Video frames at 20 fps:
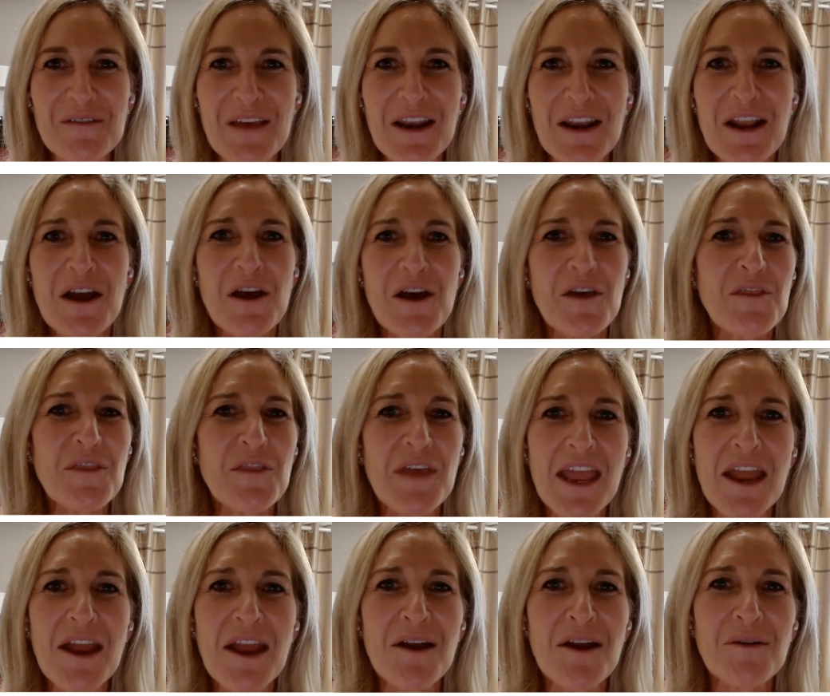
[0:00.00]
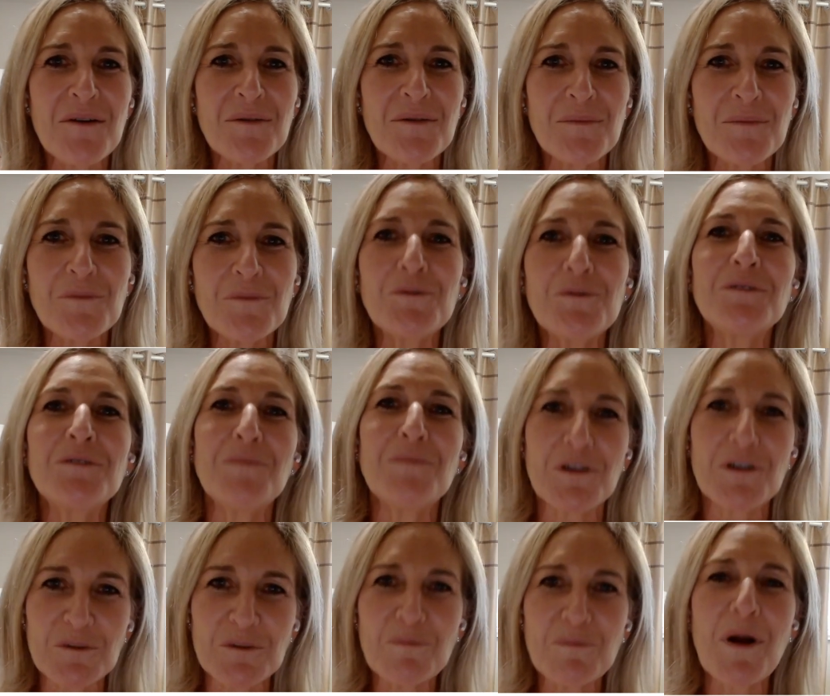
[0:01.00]
that there will
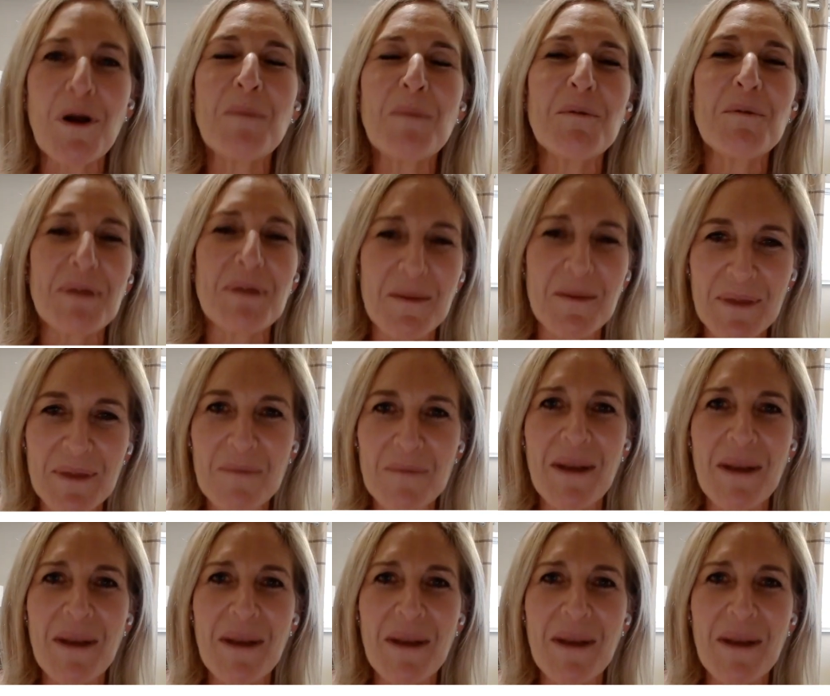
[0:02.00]
most probably be